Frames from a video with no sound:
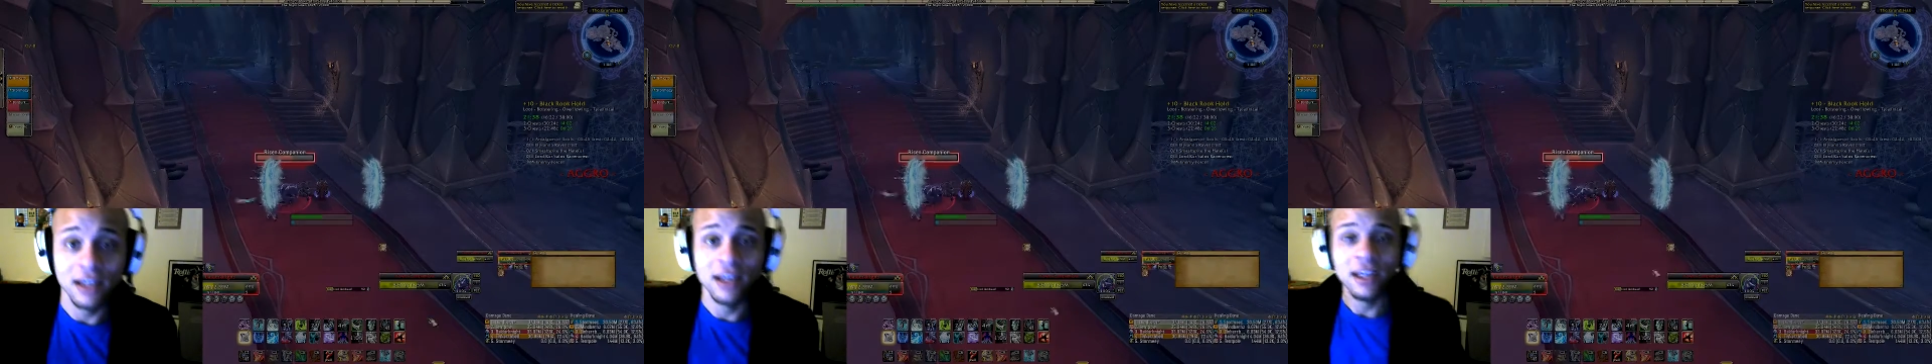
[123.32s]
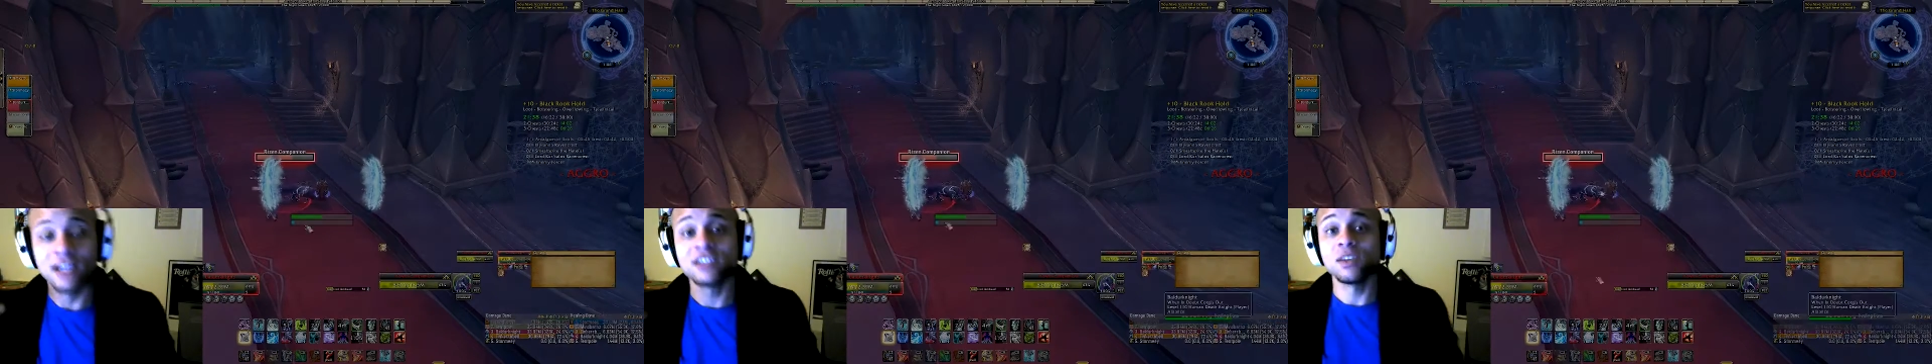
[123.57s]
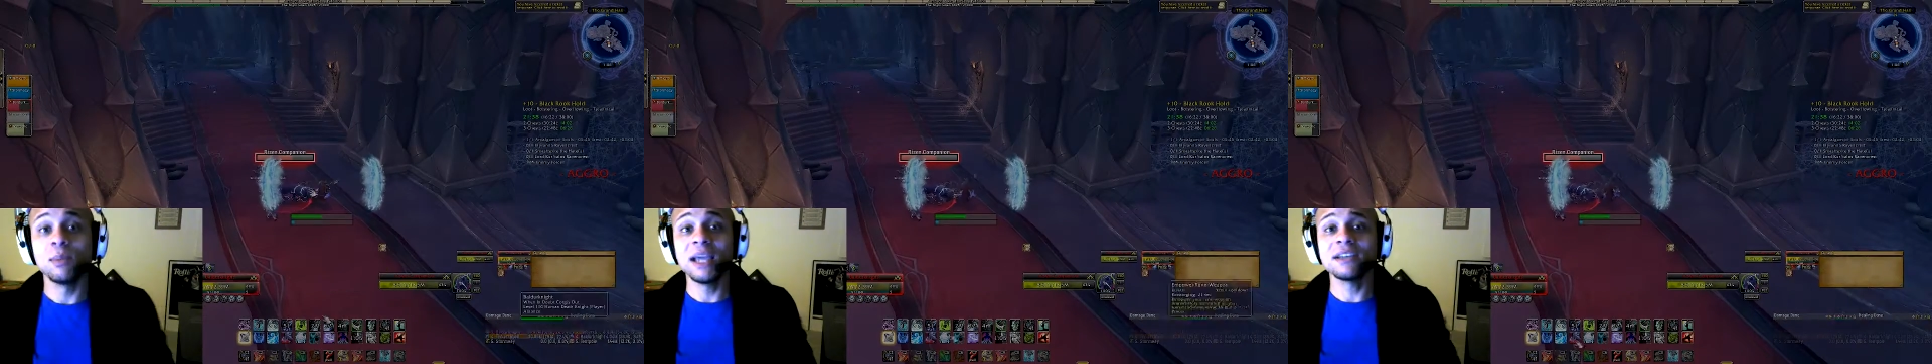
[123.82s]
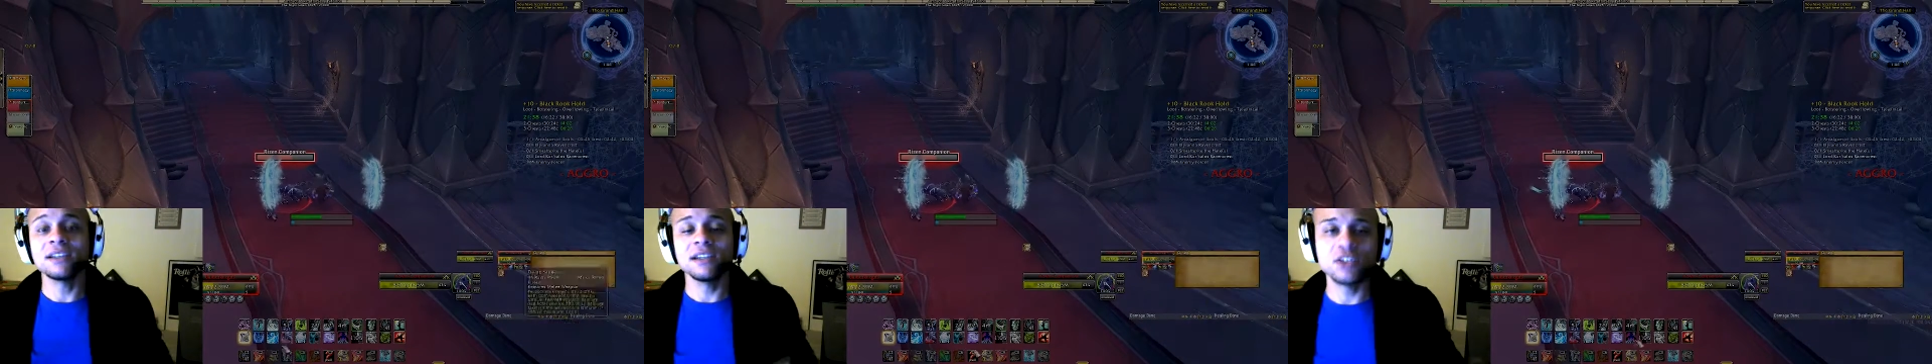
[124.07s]
It's
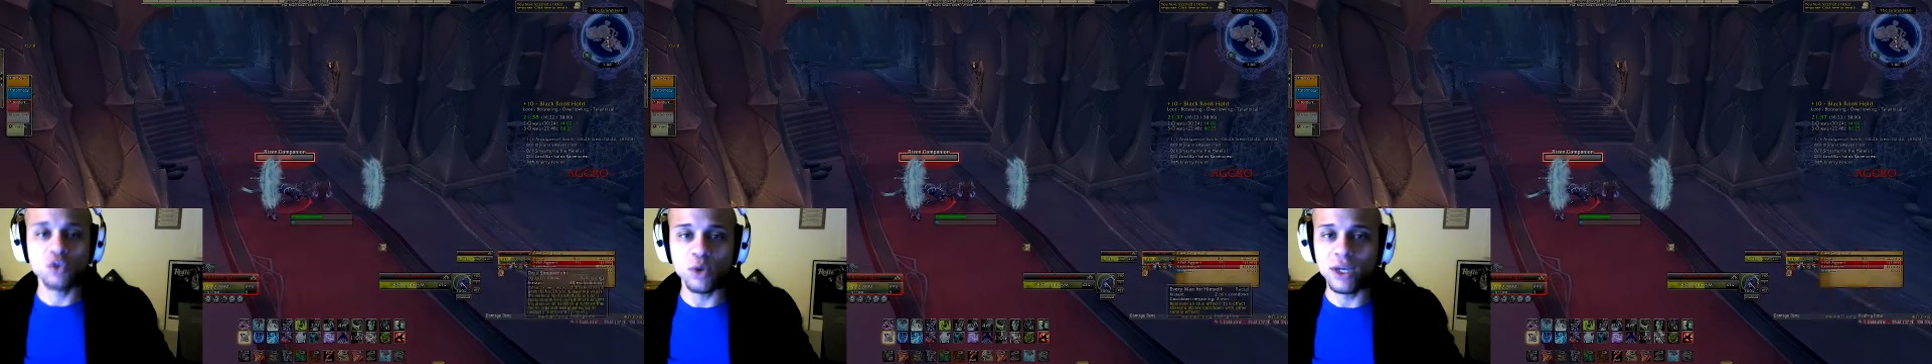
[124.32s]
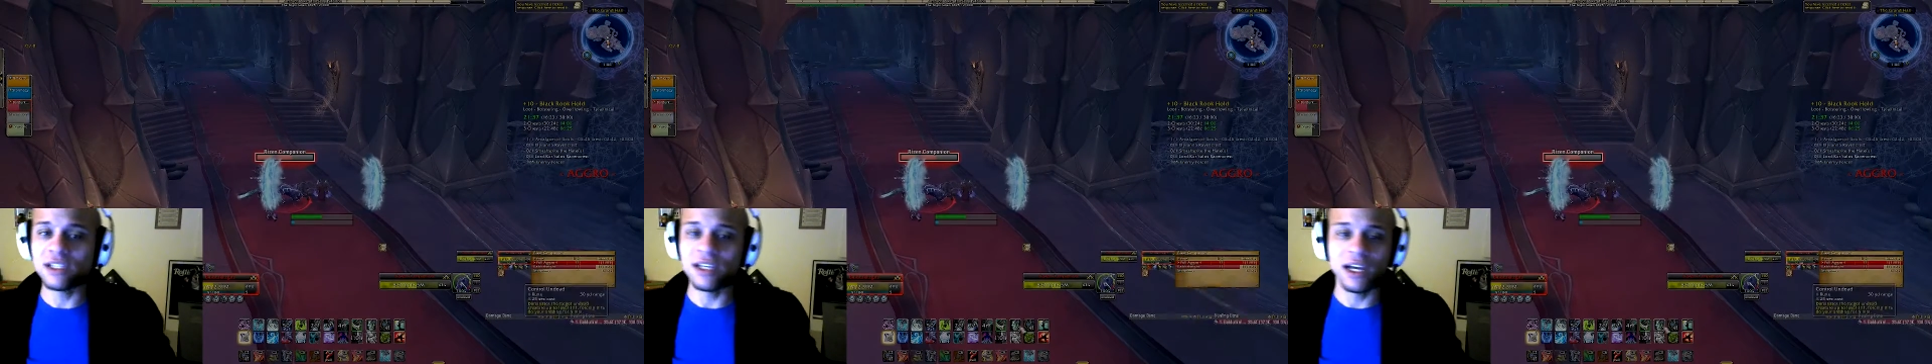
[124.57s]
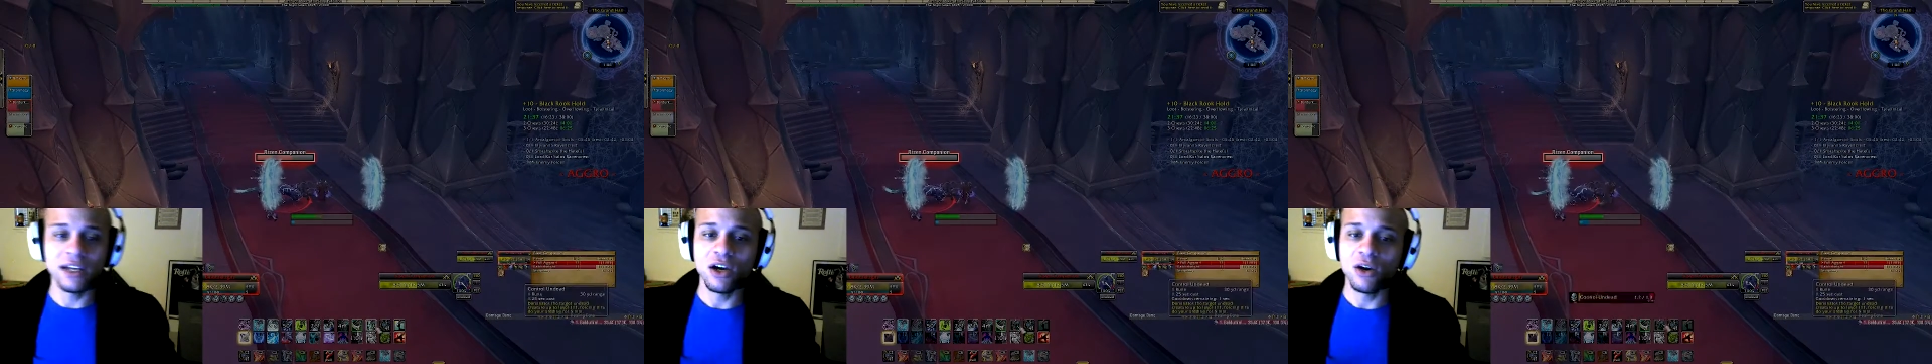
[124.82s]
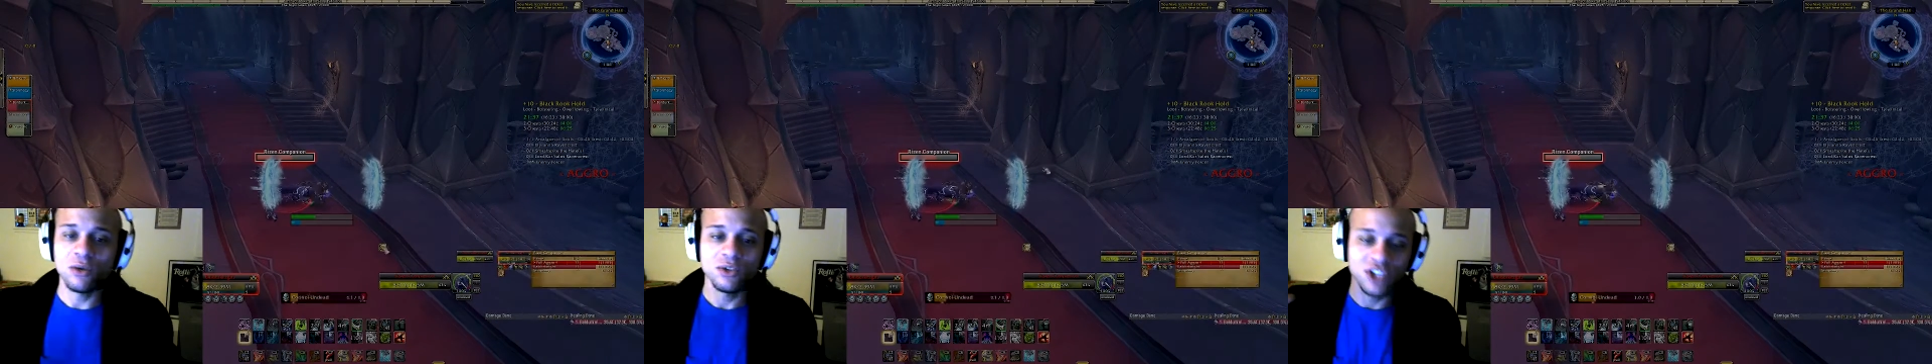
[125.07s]
amazing. It's crazy. I
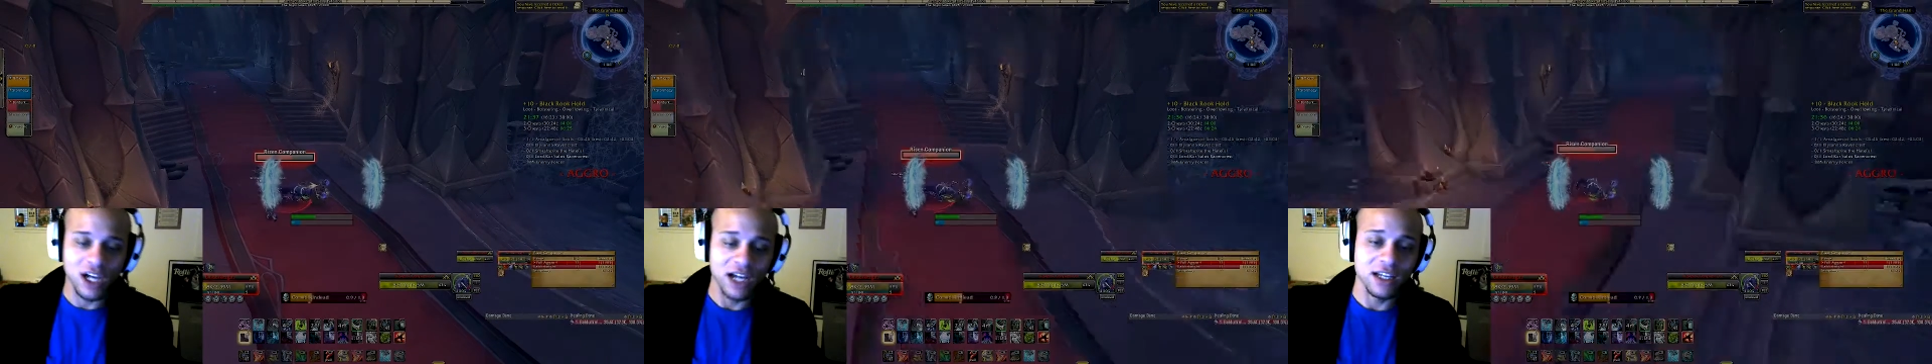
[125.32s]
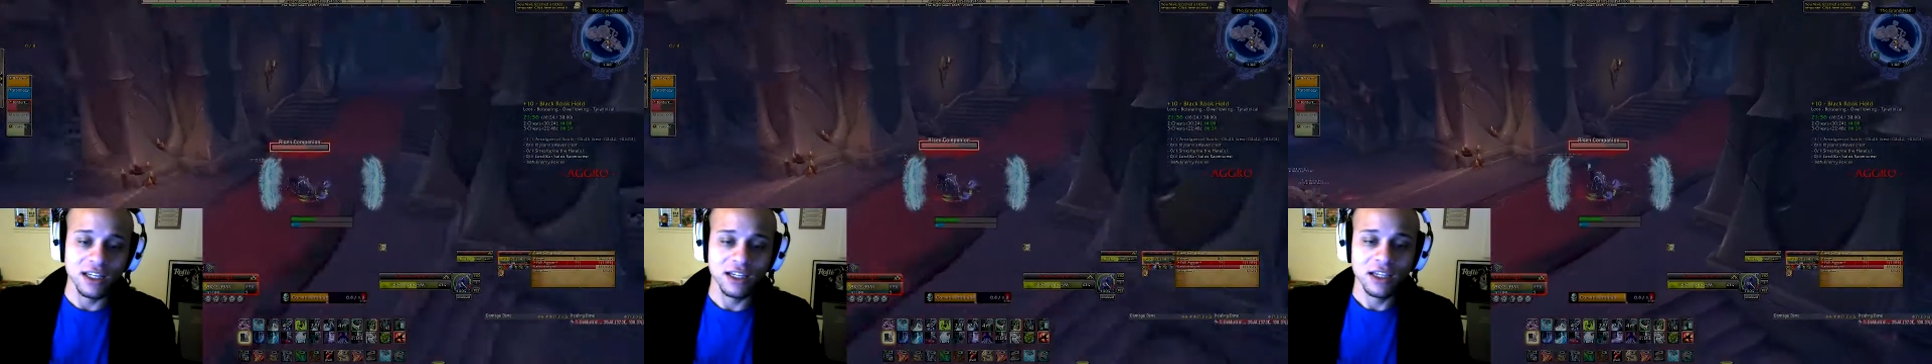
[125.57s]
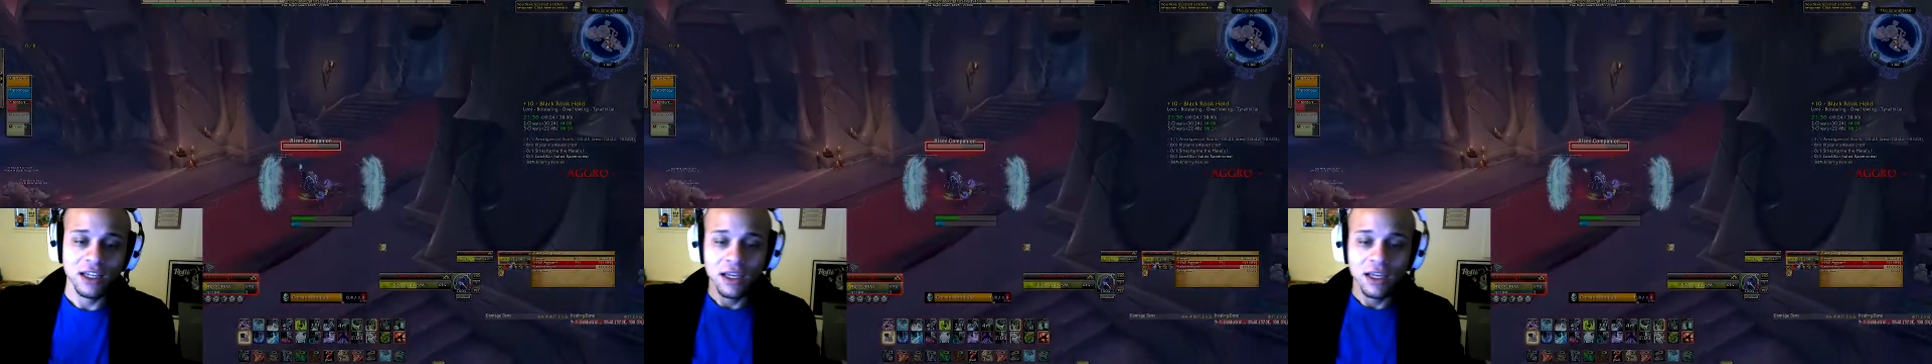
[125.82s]
know. Shocking.